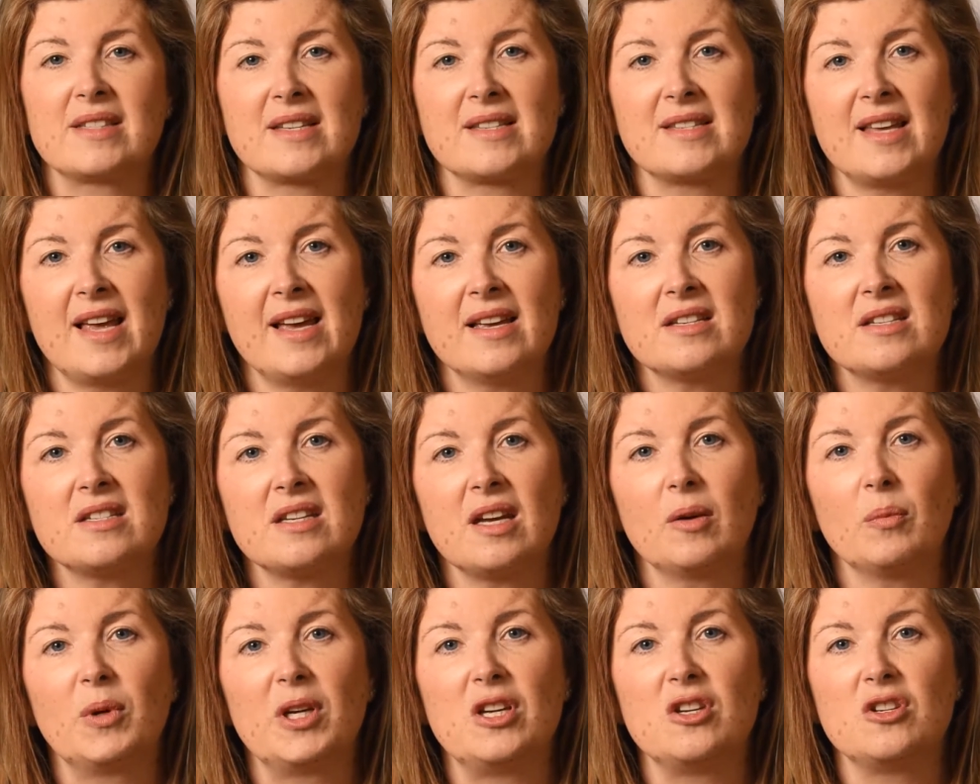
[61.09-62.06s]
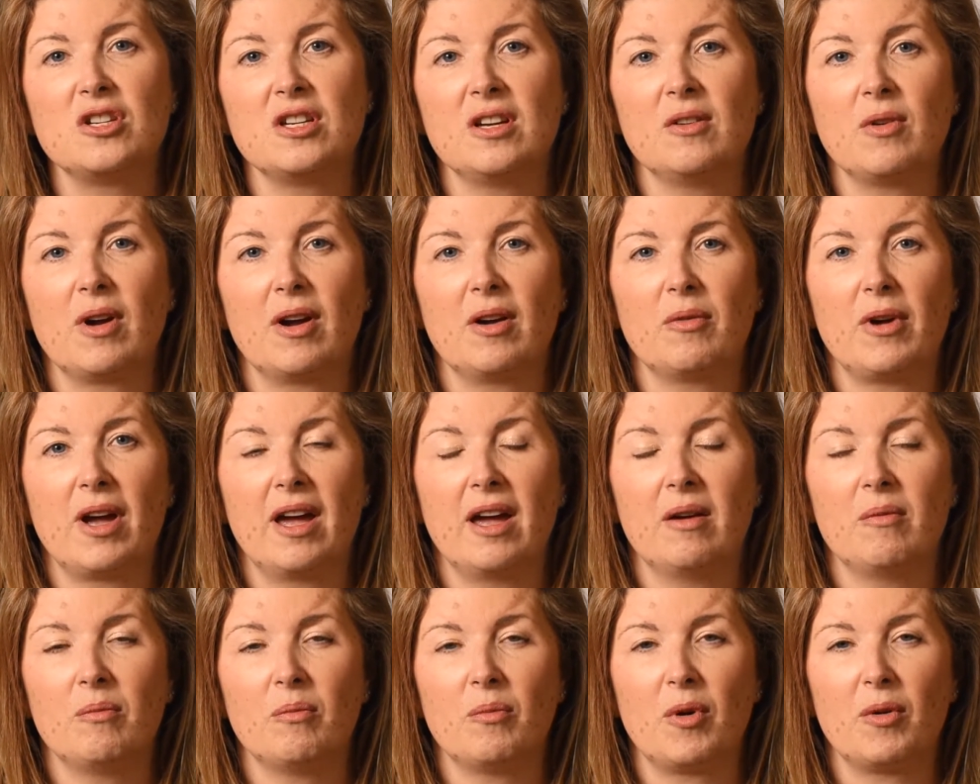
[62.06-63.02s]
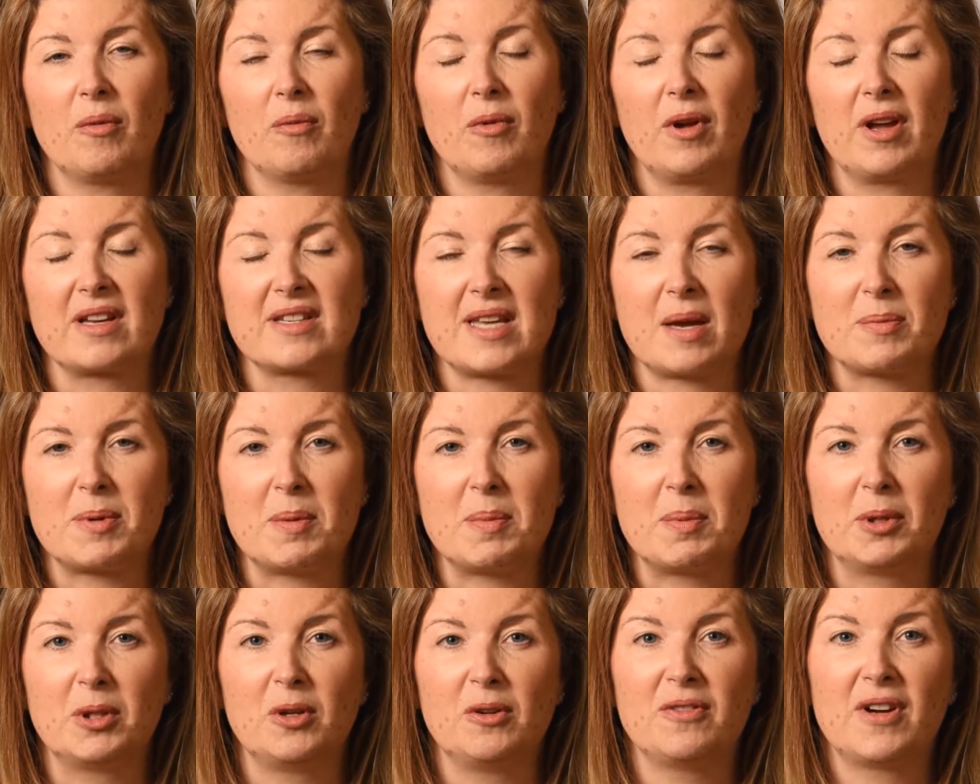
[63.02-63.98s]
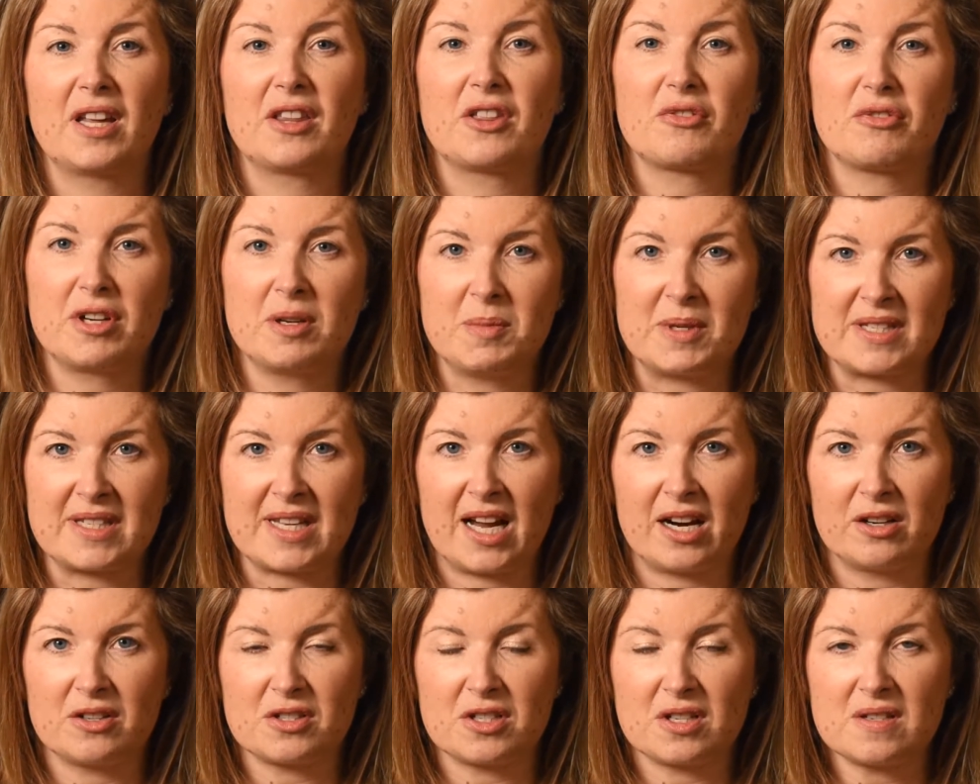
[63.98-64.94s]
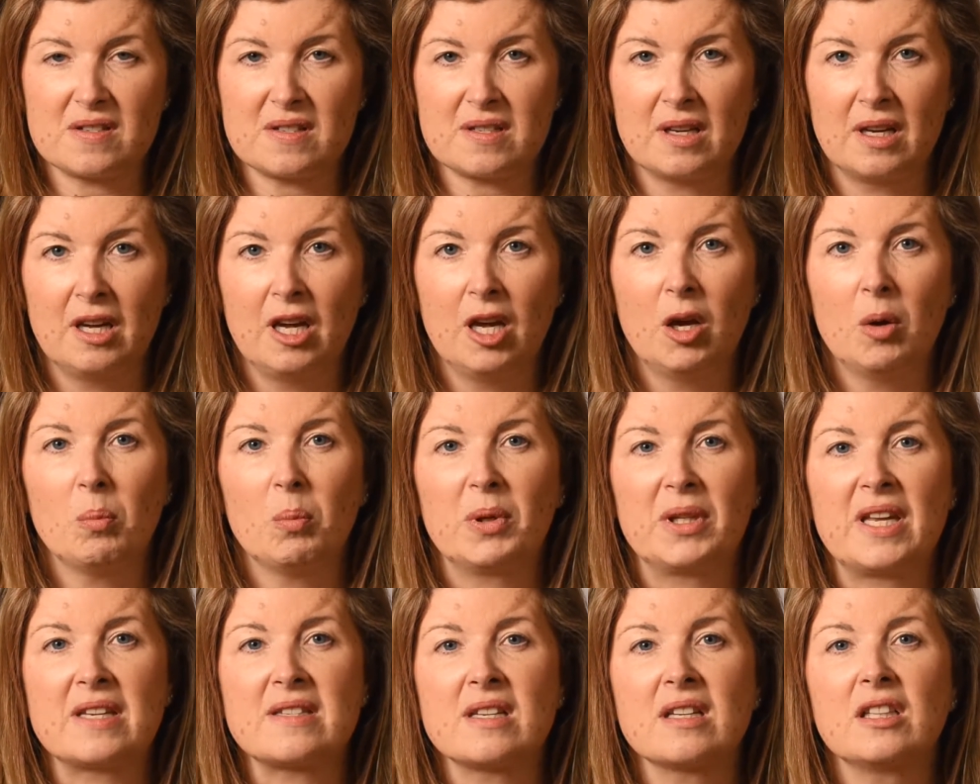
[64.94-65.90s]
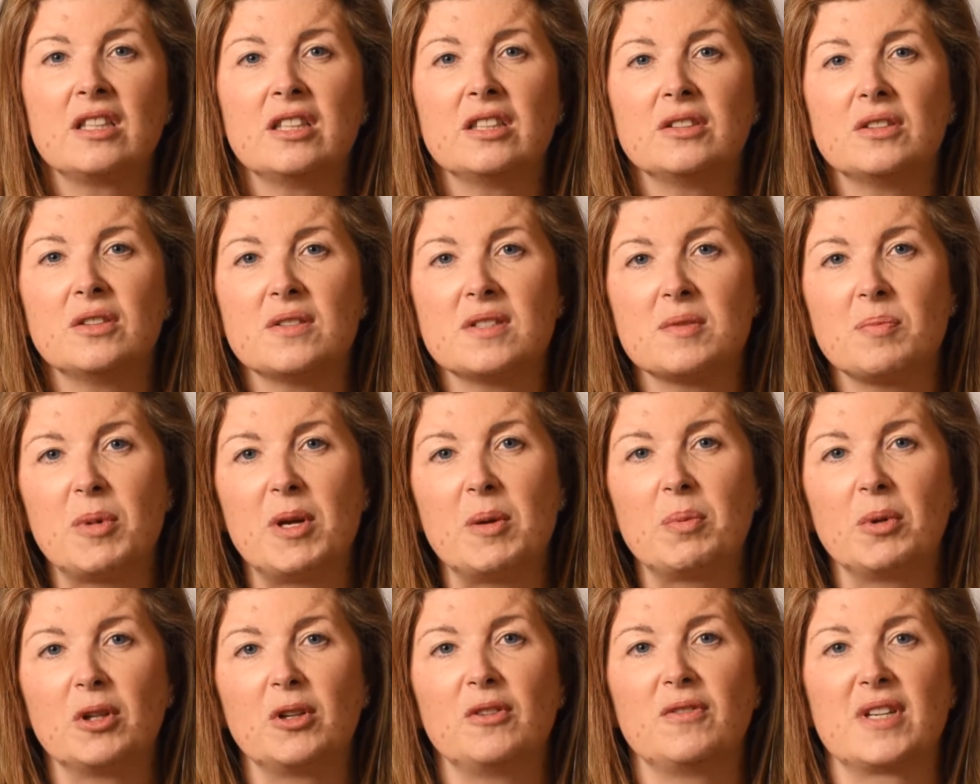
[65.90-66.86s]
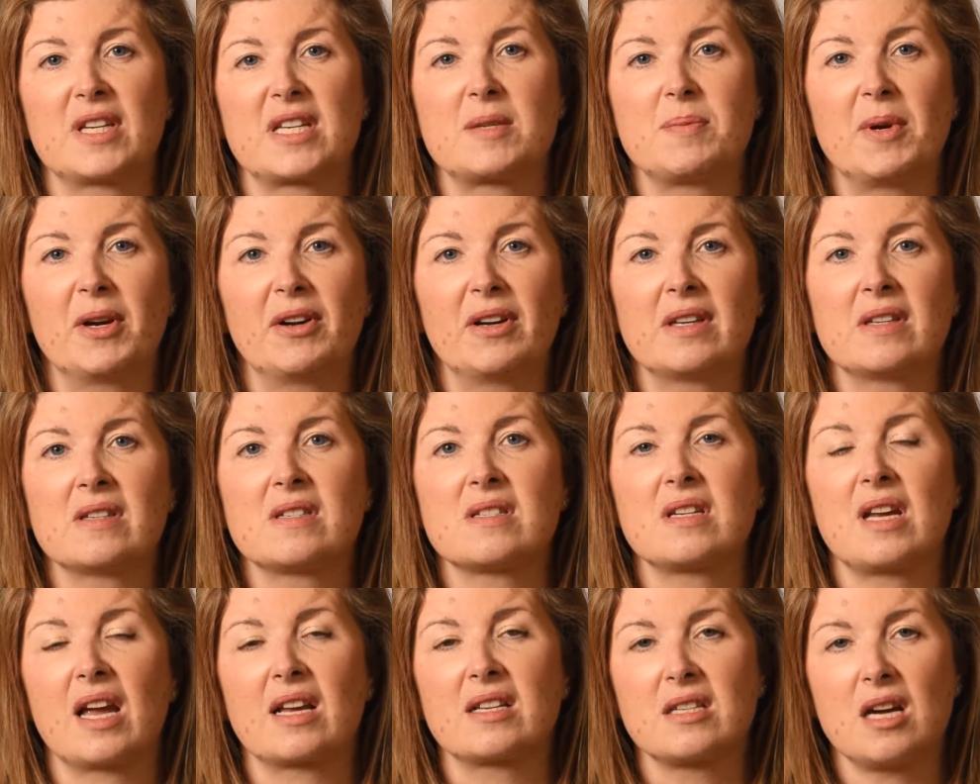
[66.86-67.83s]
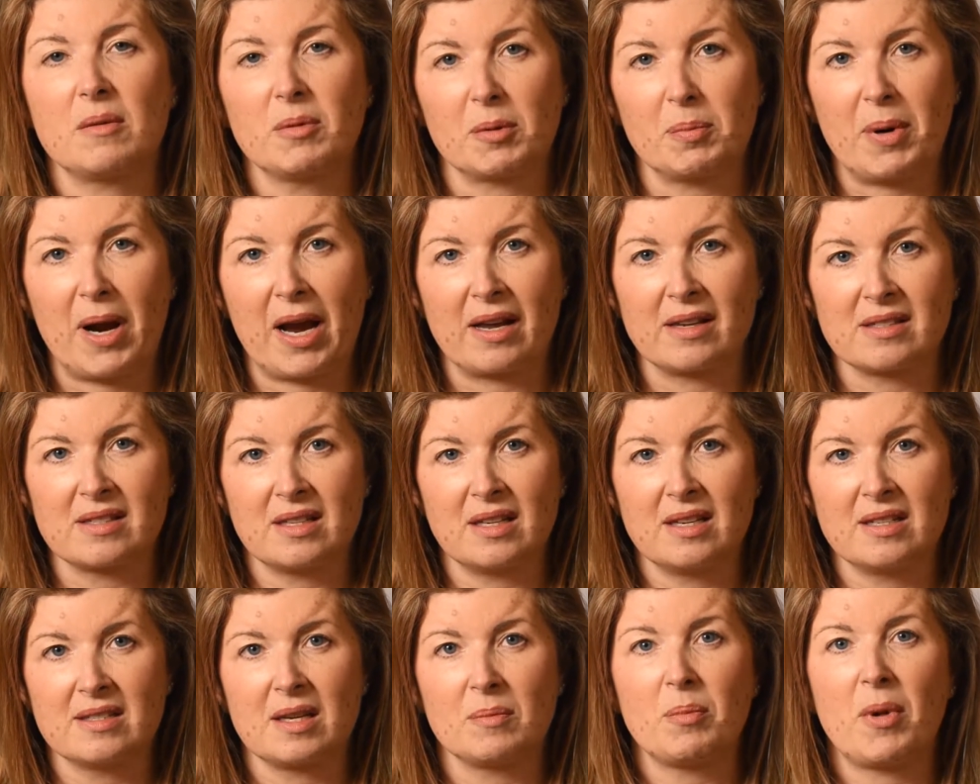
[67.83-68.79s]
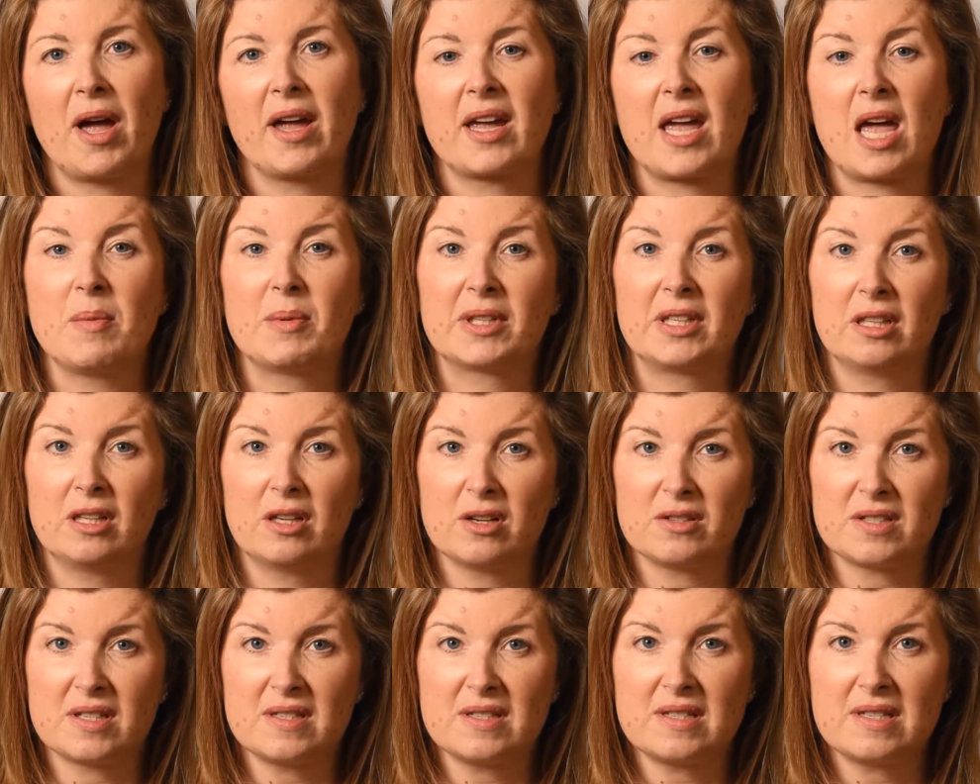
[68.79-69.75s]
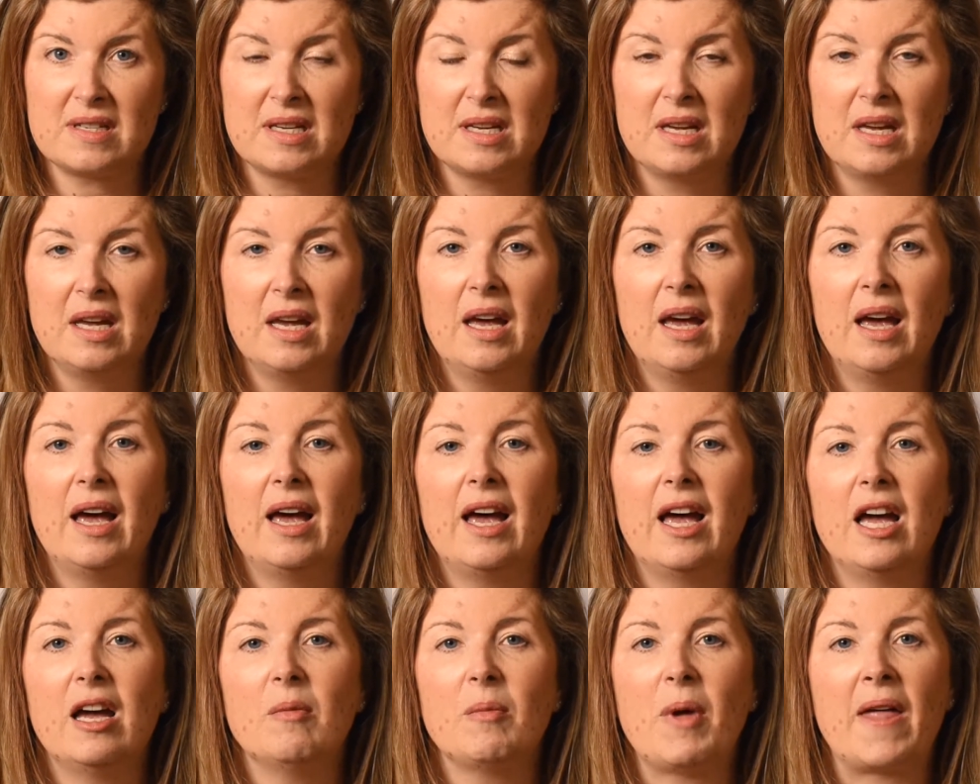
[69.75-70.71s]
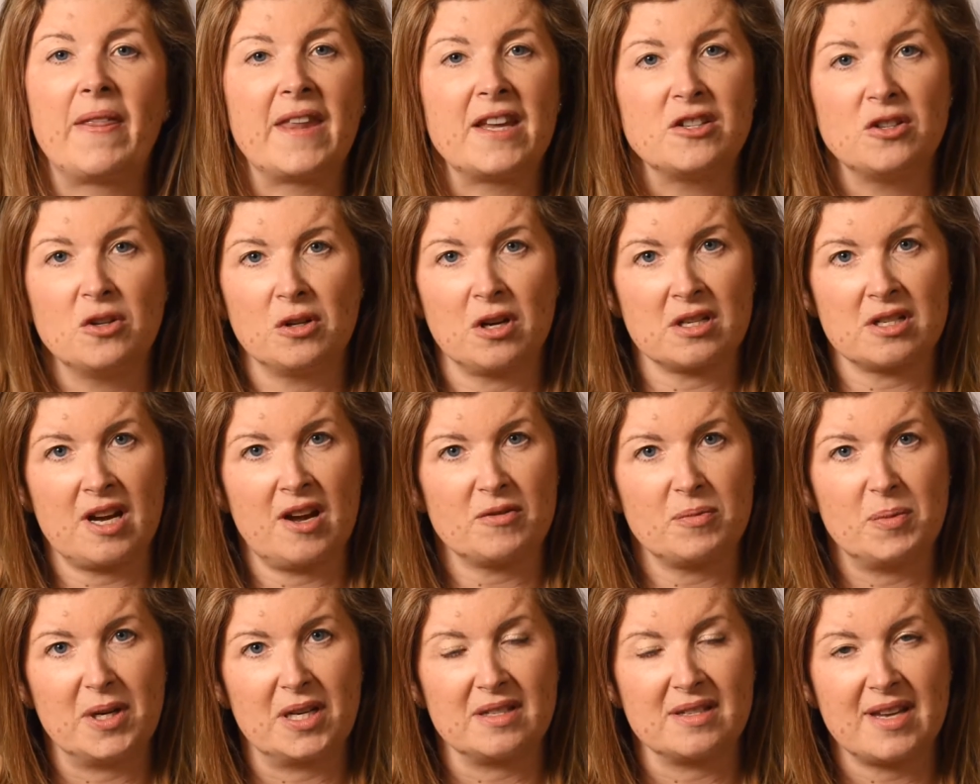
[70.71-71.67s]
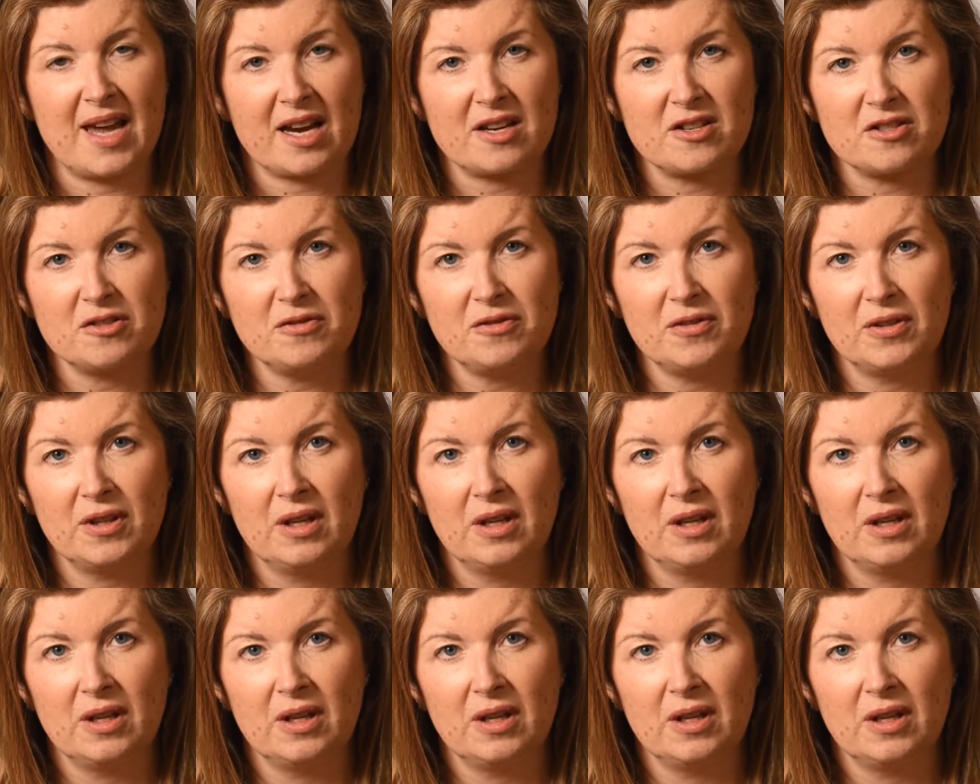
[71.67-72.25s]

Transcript: I said, we usually accept people who've had 3 miscarriages, but this includes people who've experienced ectopic pregnancies and biochemical losses, and they do not have to be consecutive.